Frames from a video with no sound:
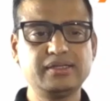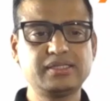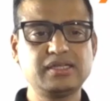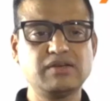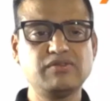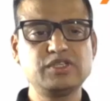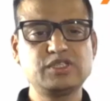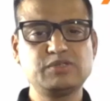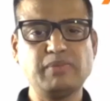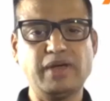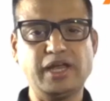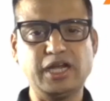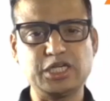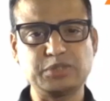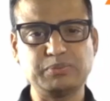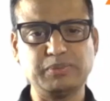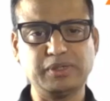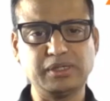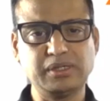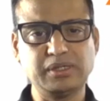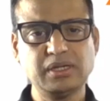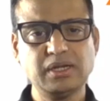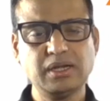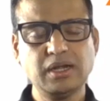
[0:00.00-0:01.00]
service
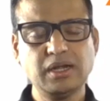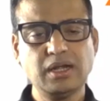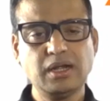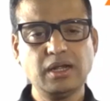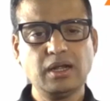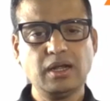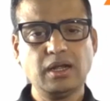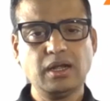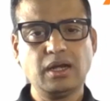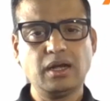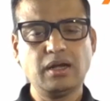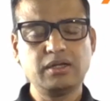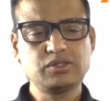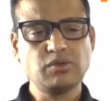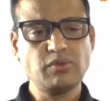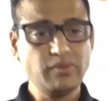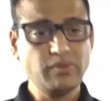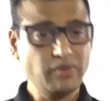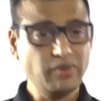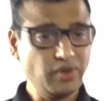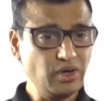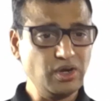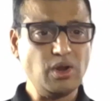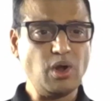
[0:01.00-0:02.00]
management. So we
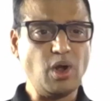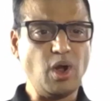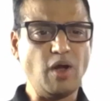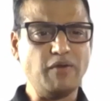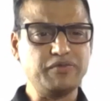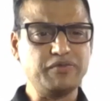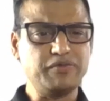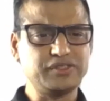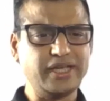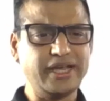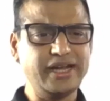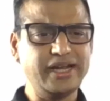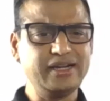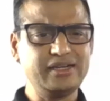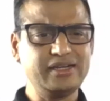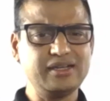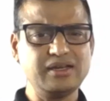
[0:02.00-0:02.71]
were on an offsite,